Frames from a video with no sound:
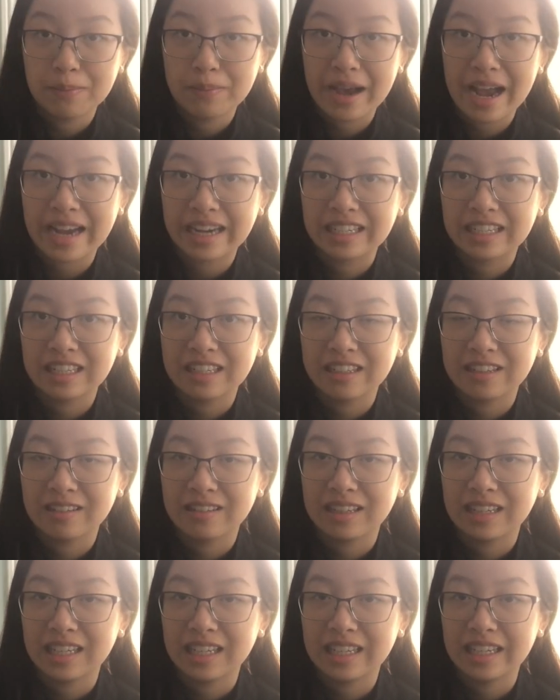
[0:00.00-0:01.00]
back
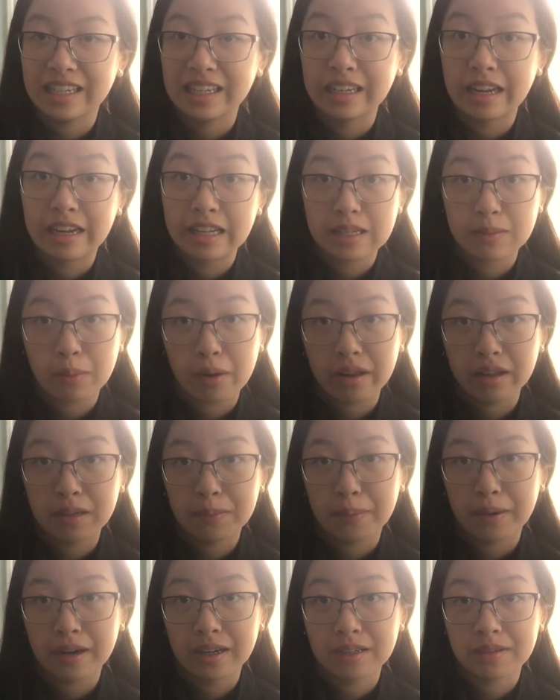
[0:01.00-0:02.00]
to the non-spoiler
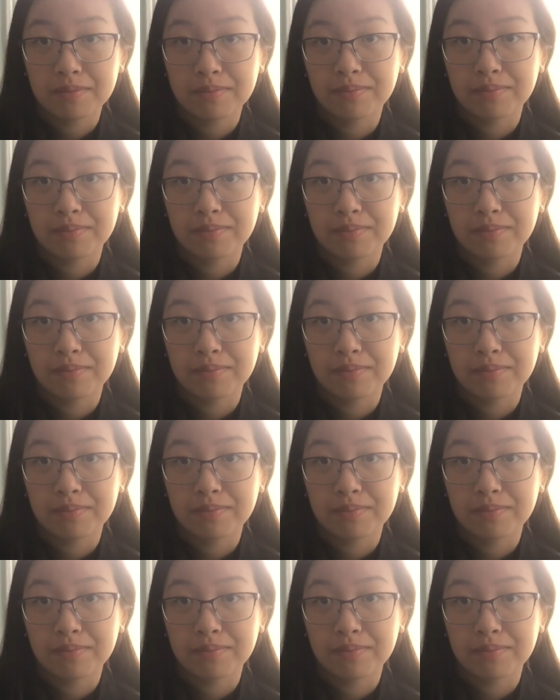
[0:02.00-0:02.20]
part.